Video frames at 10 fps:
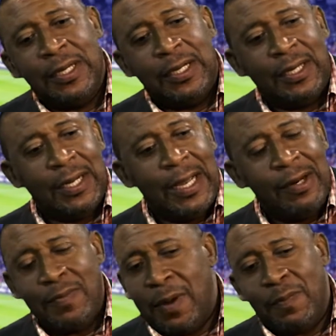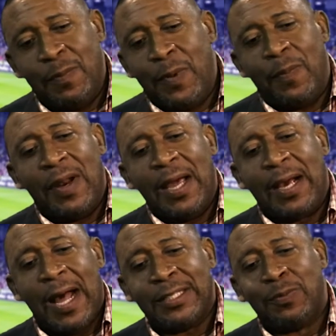And I remember people like
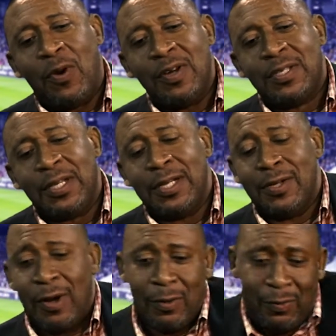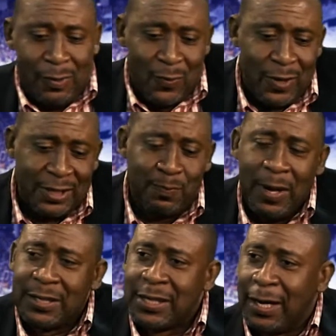Cass Brown sitting down with his
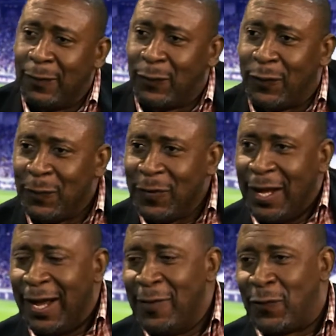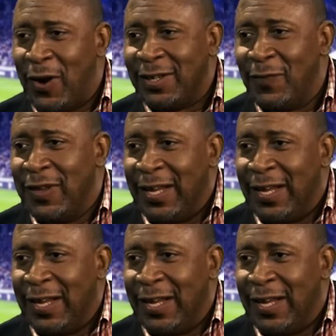big self in front of the